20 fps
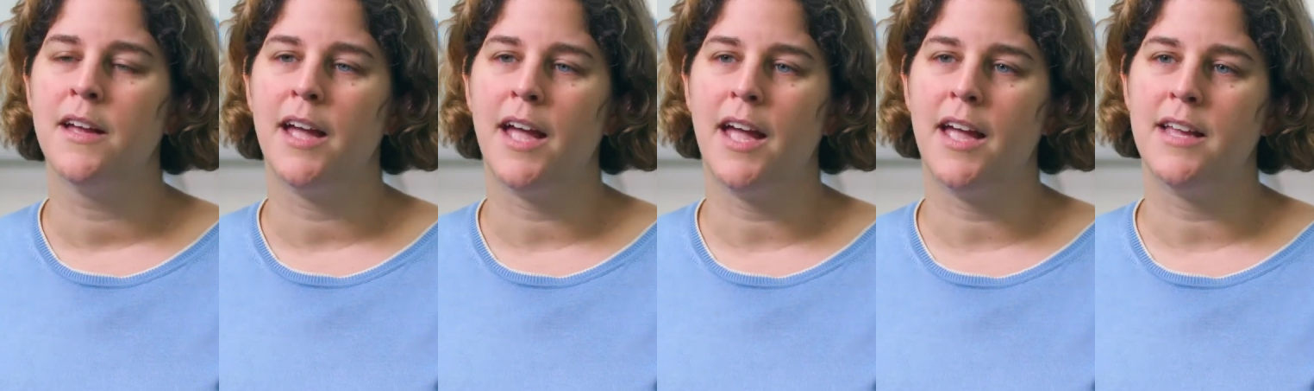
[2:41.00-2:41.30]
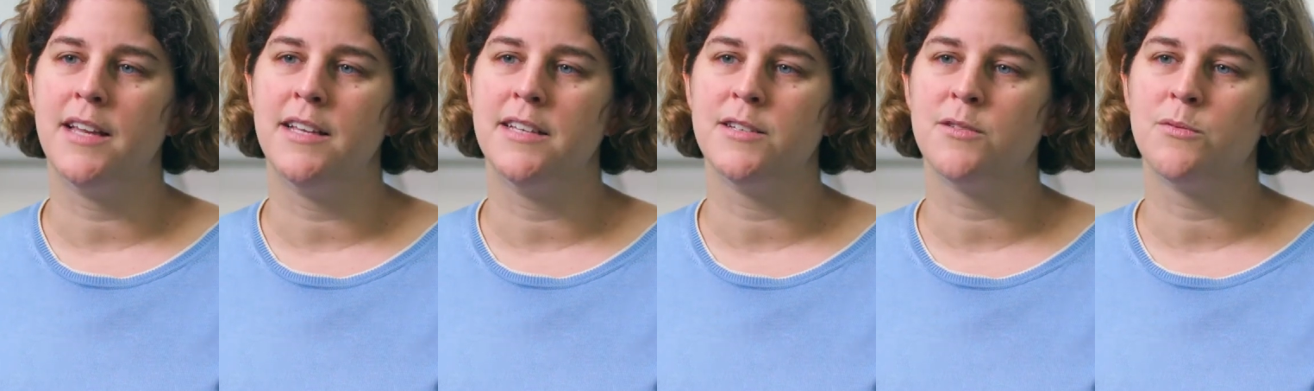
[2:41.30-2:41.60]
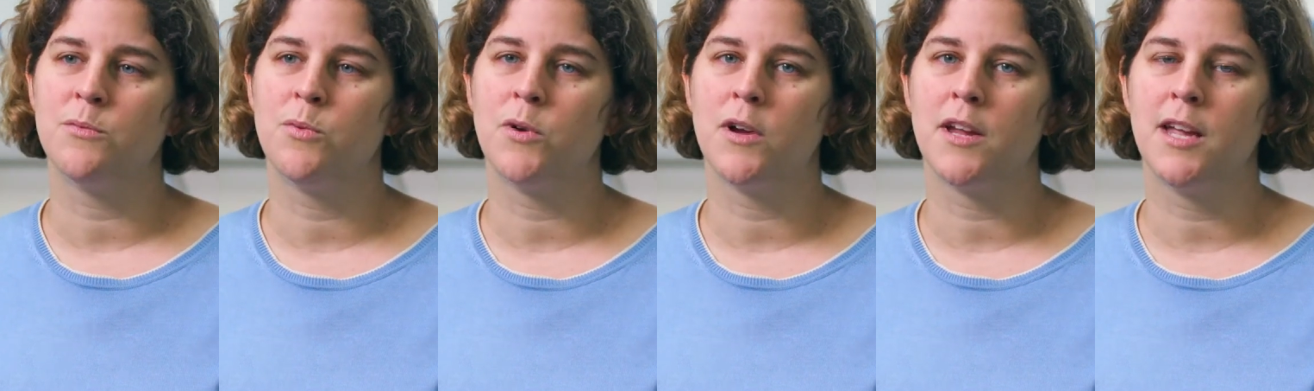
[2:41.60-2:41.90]
and
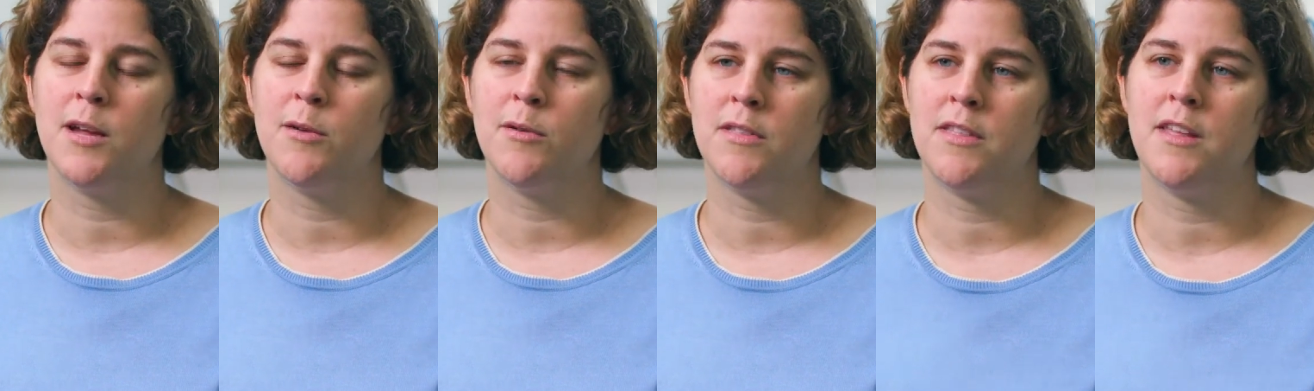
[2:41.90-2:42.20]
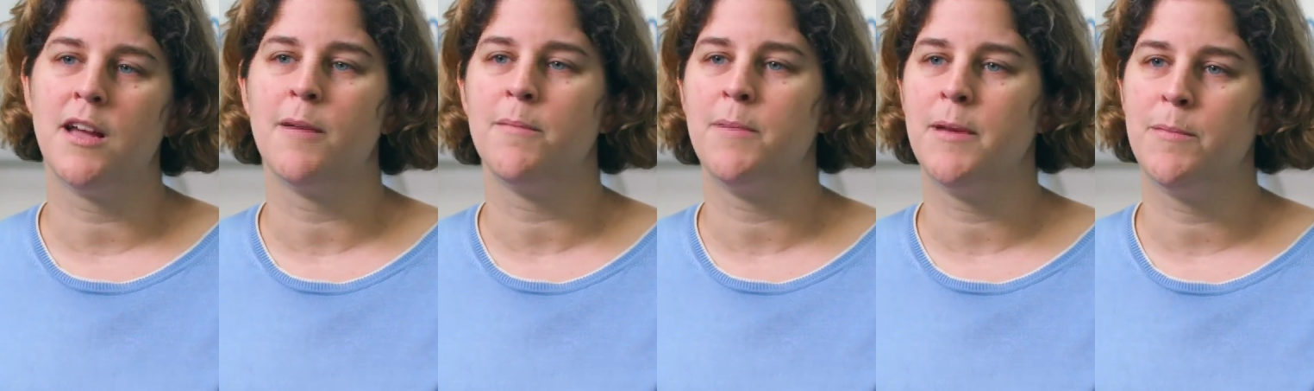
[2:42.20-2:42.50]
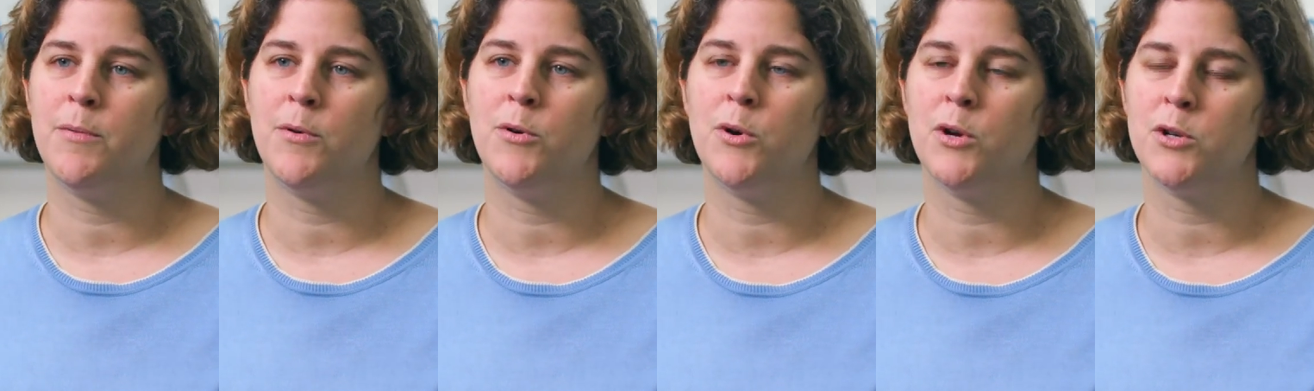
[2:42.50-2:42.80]
working with young
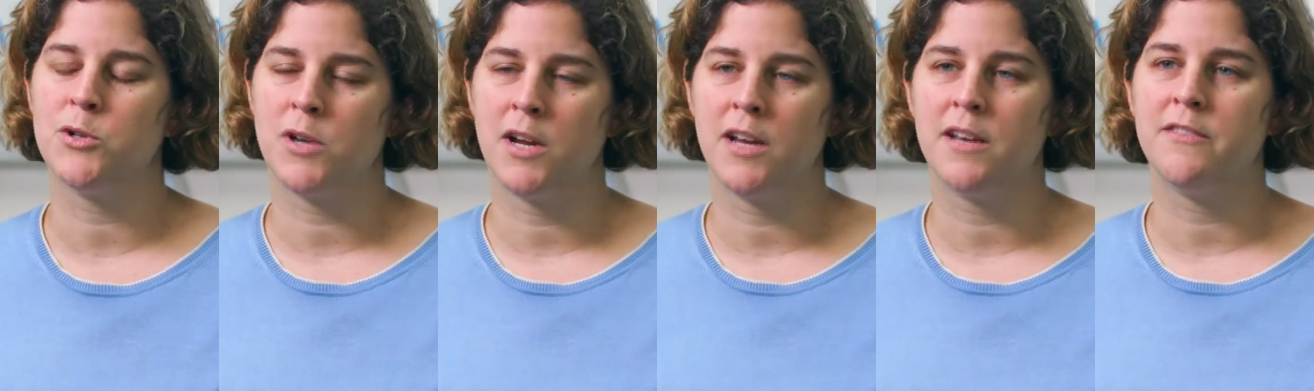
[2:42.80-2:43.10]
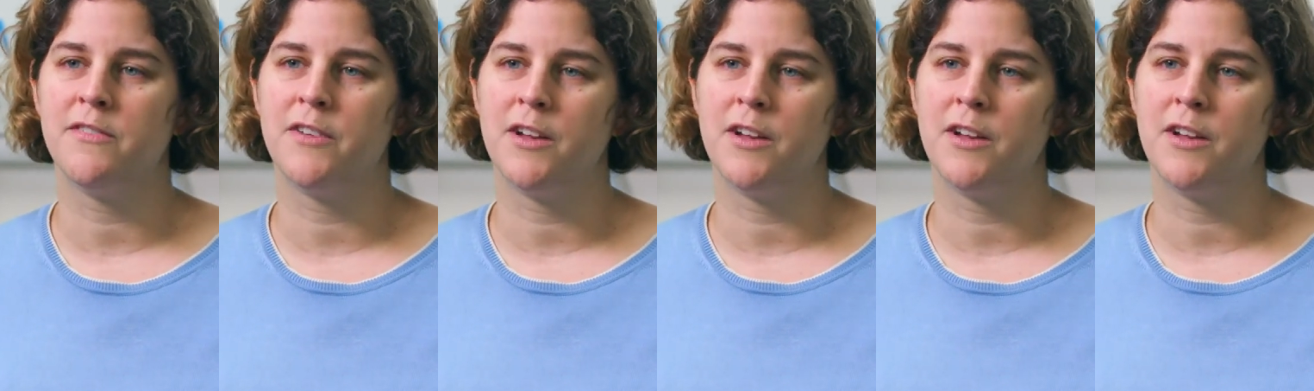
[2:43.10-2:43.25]
people who are trying to